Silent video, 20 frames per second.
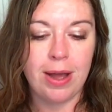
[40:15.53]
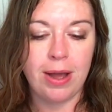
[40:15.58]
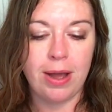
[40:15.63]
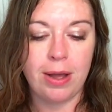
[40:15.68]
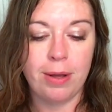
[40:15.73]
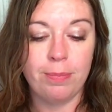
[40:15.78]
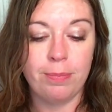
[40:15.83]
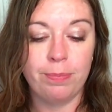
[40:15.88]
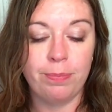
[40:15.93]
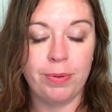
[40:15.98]

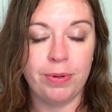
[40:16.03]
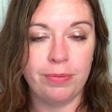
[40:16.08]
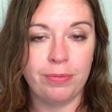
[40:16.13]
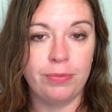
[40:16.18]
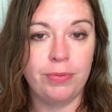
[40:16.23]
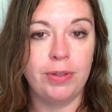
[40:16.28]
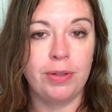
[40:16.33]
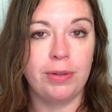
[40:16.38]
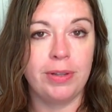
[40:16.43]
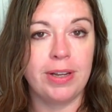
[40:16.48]
Um,
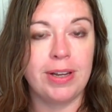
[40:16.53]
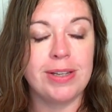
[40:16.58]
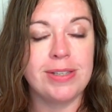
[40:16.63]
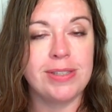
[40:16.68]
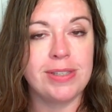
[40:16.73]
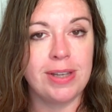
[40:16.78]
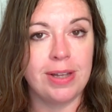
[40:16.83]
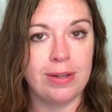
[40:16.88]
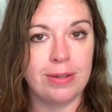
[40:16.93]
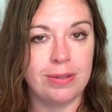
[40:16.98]
but, you know, like I
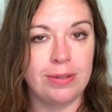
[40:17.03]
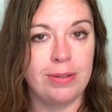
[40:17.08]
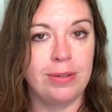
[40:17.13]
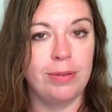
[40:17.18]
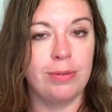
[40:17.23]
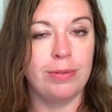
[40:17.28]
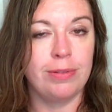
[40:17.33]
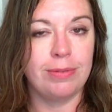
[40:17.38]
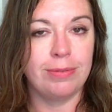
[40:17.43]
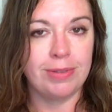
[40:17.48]
said,
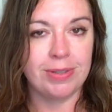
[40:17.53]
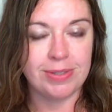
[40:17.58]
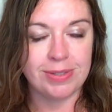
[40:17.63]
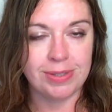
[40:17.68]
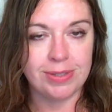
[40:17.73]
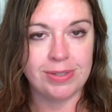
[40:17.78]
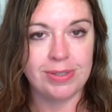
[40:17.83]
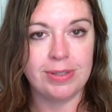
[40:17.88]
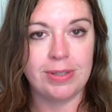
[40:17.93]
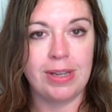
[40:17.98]
you know,
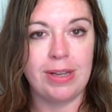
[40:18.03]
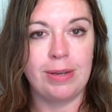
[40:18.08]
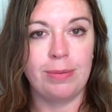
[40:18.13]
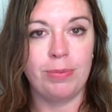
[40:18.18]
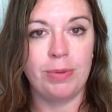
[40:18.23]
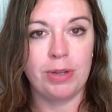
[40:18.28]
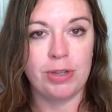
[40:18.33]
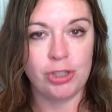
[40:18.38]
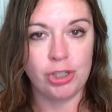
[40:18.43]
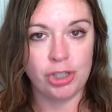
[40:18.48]
this is a,
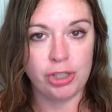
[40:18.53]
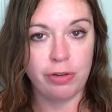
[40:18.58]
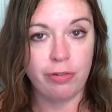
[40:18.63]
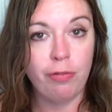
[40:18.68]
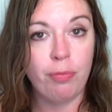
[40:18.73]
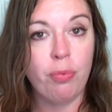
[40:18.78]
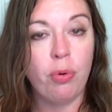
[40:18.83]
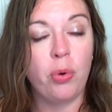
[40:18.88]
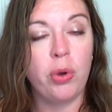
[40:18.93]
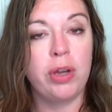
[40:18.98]
a
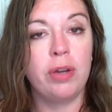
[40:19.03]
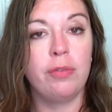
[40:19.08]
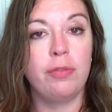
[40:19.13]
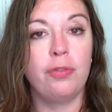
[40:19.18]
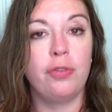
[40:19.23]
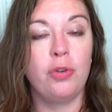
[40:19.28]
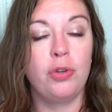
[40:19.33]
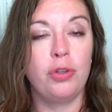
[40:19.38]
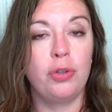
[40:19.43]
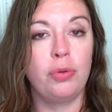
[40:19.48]
shift point
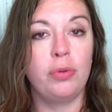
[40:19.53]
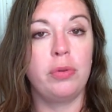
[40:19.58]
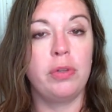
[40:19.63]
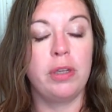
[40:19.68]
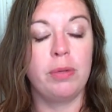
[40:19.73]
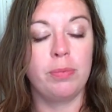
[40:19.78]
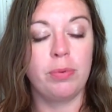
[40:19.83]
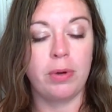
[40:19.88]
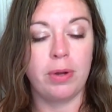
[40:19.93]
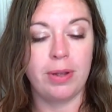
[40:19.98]
for you,
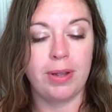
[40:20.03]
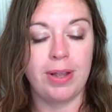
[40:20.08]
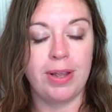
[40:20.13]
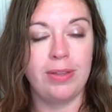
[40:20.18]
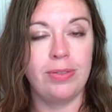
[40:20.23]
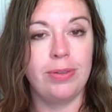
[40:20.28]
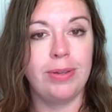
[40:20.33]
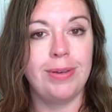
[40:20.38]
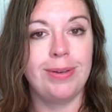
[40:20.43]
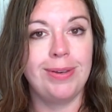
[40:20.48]
Libra,
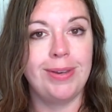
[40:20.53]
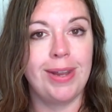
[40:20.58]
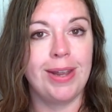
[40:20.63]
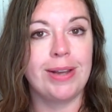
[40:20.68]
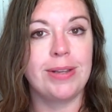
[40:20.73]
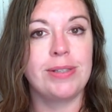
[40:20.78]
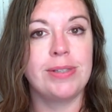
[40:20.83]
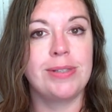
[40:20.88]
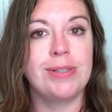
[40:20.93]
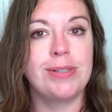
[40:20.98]
and the
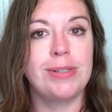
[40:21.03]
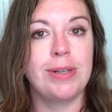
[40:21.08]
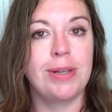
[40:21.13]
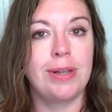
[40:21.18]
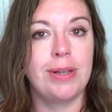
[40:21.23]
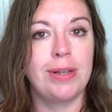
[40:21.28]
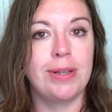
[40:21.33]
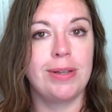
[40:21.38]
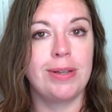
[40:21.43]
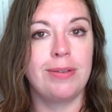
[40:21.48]
next
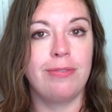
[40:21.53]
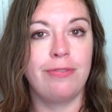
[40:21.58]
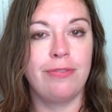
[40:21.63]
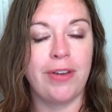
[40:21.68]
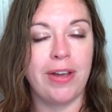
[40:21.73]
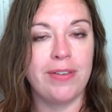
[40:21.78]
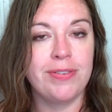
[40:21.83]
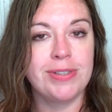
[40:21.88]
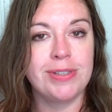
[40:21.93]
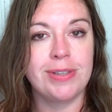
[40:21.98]
uh,
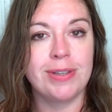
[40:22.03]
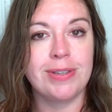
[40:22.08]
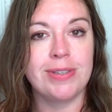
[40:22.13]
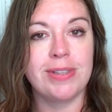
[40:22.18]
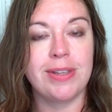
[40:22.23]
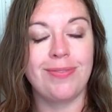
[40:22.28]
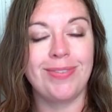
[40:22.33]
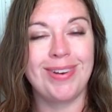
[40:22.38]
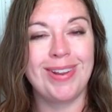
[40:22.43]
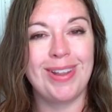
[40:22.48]
five,
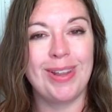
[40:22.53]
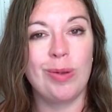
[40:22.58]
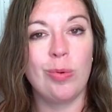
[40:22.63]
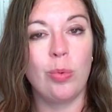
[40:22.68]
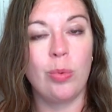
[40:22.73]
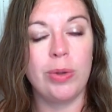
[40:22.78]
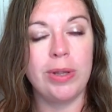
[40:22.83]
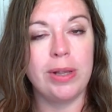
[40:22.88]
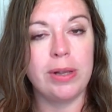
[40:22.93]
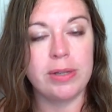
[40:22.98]
six, seven,
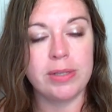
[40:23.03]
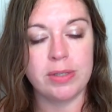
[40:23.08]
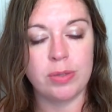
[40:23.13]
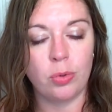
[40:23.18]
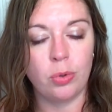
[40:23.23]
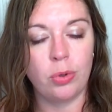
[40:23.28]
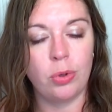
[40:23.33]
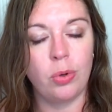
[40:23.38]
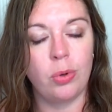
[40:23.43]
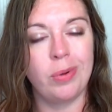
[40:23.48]
eight weeks
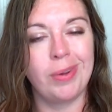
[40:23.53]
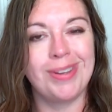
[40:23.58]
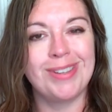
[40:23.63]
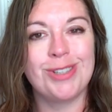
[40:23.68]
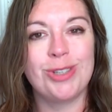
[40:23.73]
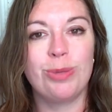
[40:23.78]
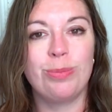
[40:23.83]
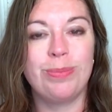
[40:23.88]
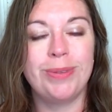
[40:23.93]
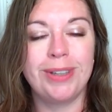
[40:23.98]
are
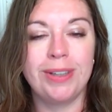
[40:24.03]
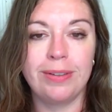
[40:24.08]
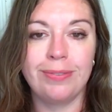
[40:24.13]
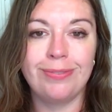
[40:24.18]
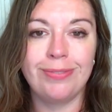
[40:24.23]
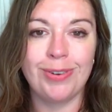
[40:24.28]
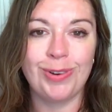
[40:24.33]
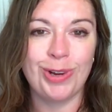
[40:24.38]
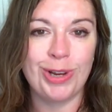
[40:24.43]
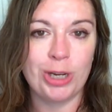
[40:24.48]
going to
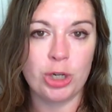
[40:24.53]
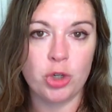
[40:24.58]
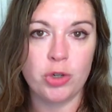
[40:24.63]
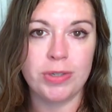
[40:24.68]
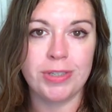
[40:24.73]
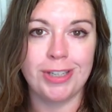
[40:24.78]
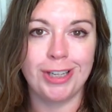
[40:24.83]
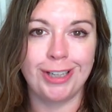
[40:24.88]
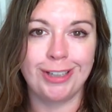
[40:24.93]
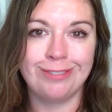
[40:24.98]
be very
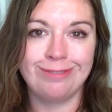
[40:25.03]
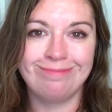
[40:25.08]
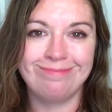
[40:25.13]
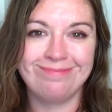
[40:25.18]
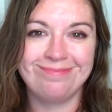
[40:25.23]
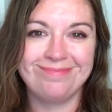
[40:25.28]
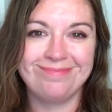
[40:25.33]
interesting.